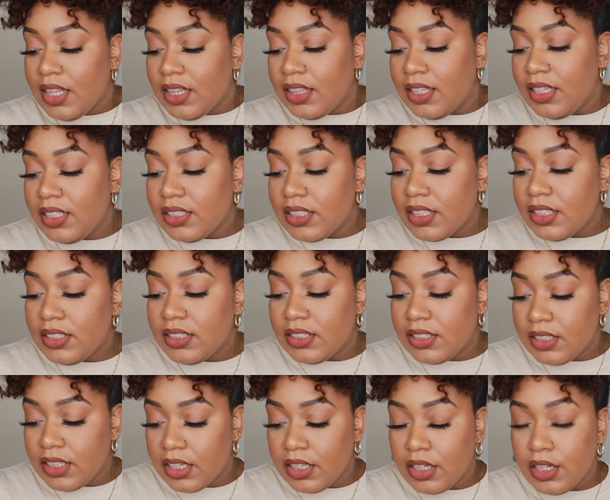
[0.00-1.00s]
These
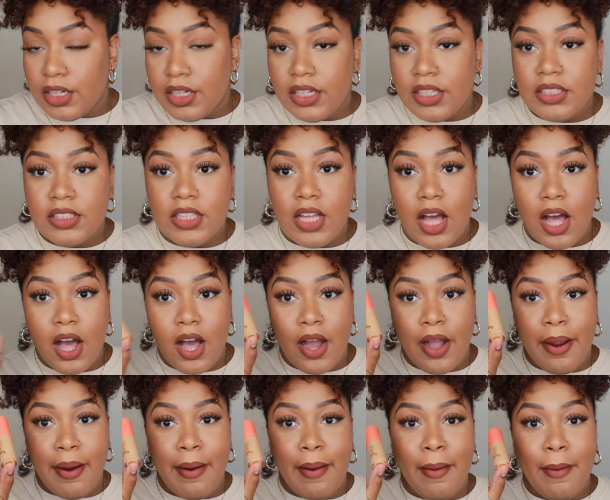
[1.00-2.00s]
concealers
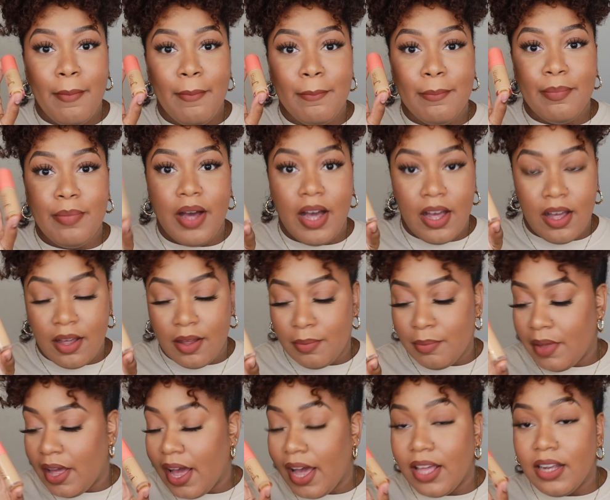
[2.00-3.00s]
are
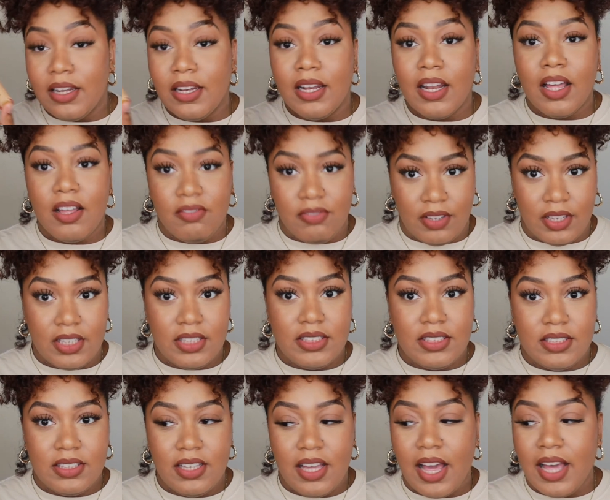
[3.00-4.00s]
bomb. I love
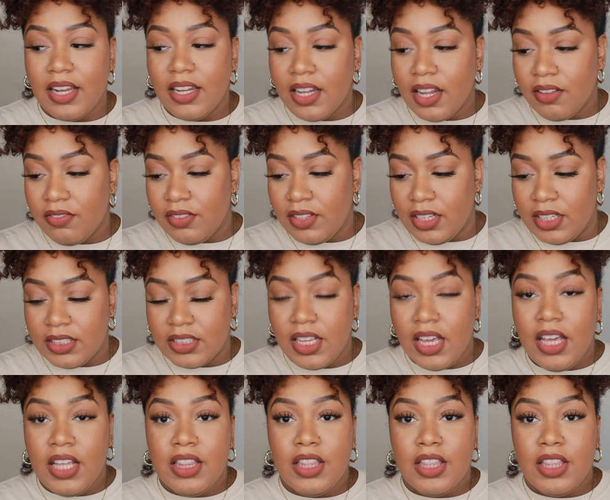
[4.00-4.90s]
it. I love these.